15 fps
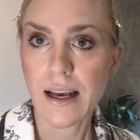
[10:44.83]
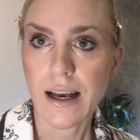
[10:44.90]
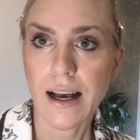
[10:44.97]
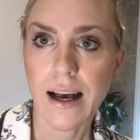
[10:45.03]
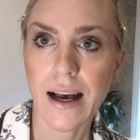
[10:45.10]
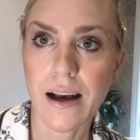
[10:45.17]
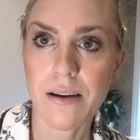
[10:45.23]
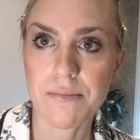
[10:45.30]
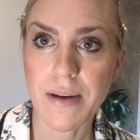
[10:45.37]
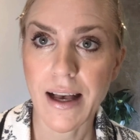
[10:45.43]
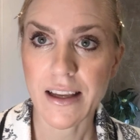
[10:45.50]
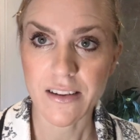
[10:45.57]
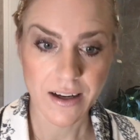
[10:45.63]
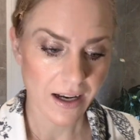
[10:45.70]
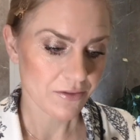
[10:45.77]

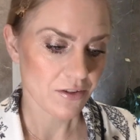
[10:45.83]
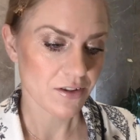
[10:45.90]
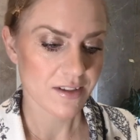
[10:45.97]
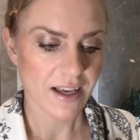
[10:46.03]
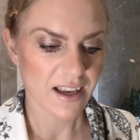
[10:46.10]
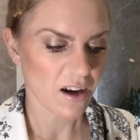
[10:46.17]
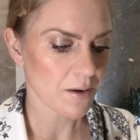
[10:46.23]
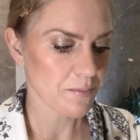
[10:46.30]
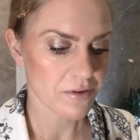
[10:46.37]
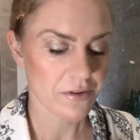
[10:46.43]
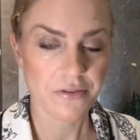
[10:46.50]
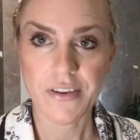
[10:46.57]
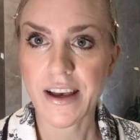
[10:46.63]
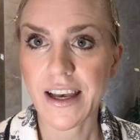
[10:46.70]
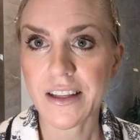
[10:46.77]
and I have to say, I
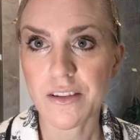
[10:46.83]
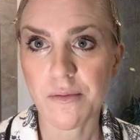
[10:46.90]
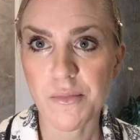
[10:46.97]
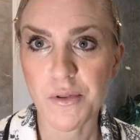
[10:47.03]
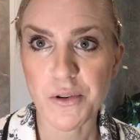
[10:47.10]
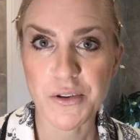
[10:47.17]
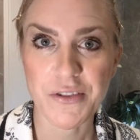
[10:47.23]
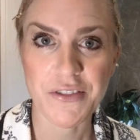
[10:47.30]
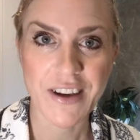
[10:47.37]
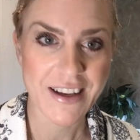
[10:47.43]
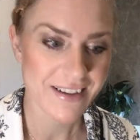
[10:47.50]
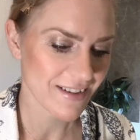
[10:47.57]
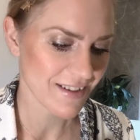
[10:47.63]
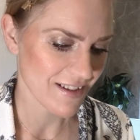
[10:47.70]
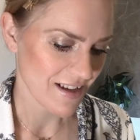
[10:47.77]
prefer the Morphe's